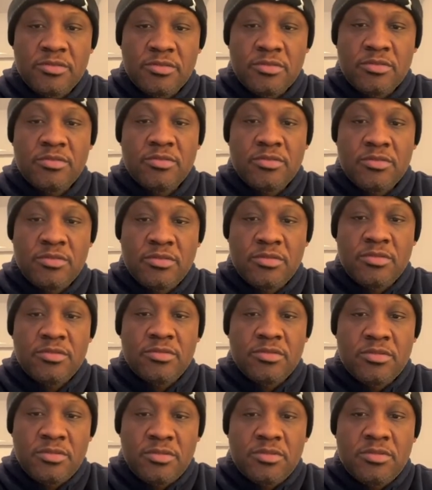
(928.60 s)
Yeah.
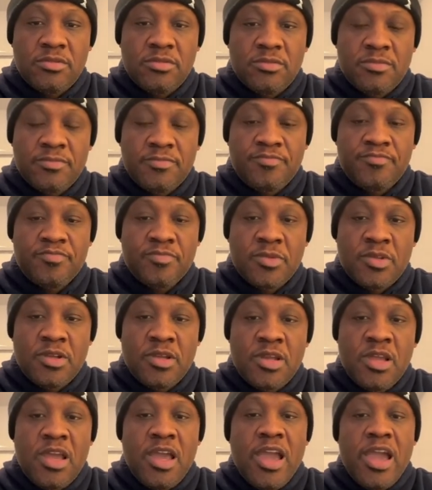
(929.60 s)
Ponty Facts, of
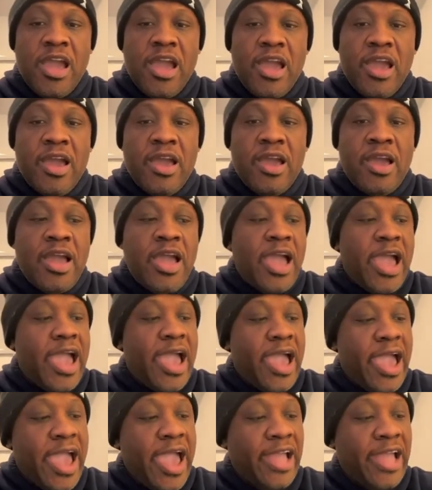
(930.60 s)
course. But
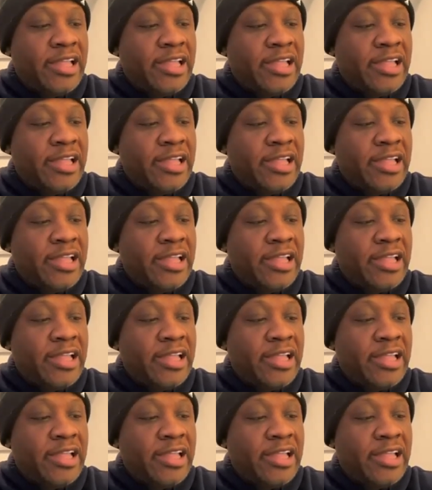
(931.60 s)
yeah,